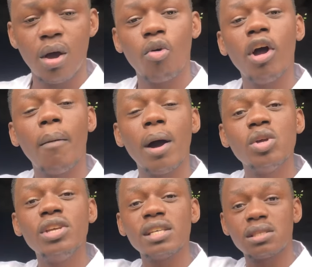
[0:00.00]
whereby
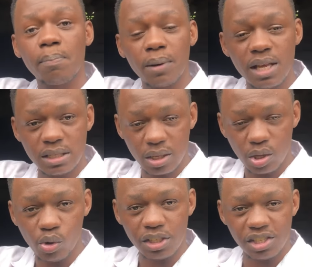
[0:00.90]
you just place
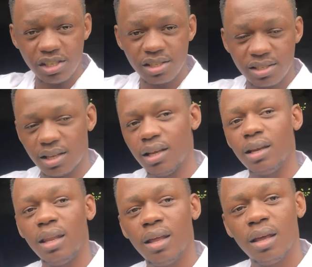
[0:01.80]
your chicks
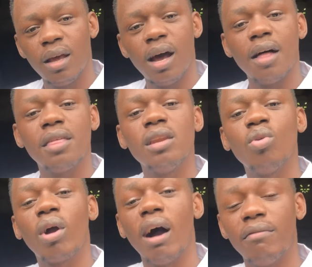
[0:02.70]
in and then you
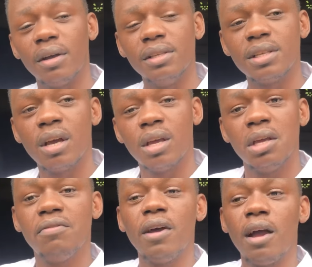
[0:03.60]
cover it.
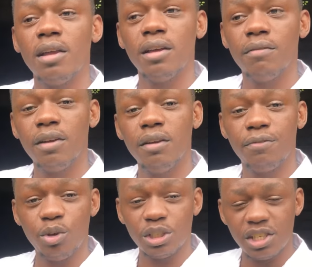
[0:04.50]
If, if,
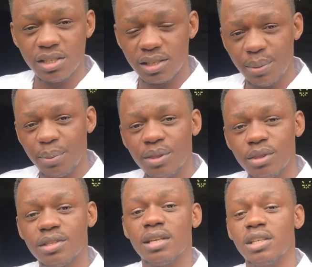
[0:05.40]
if your chicks sleep
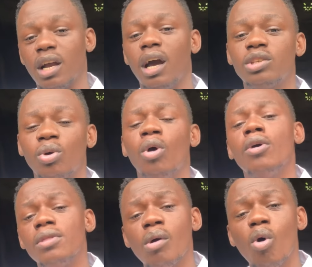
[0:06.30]
in such a carton,
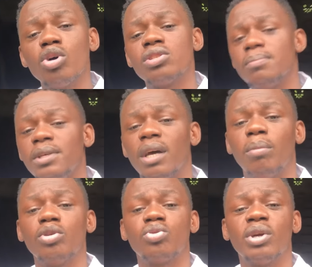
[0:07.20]
they won't be
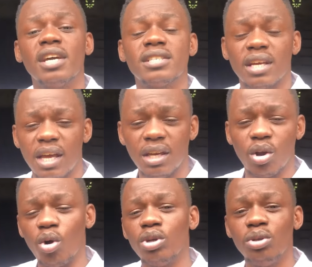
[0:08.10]
able to get any
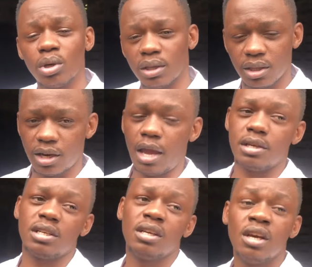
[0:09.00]
cold during the
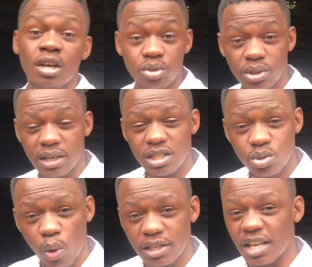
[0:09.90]
night. So that
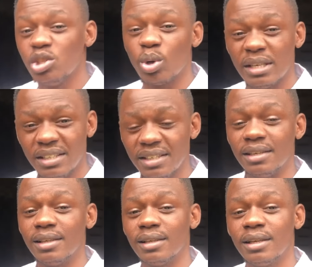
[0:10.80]
is what I usually
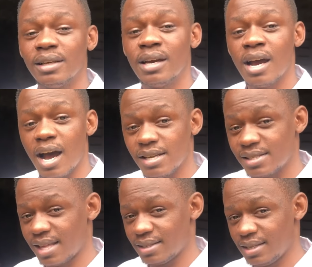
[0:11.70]
did. I
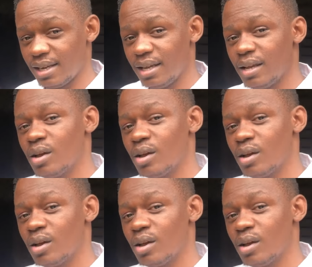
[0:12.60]
started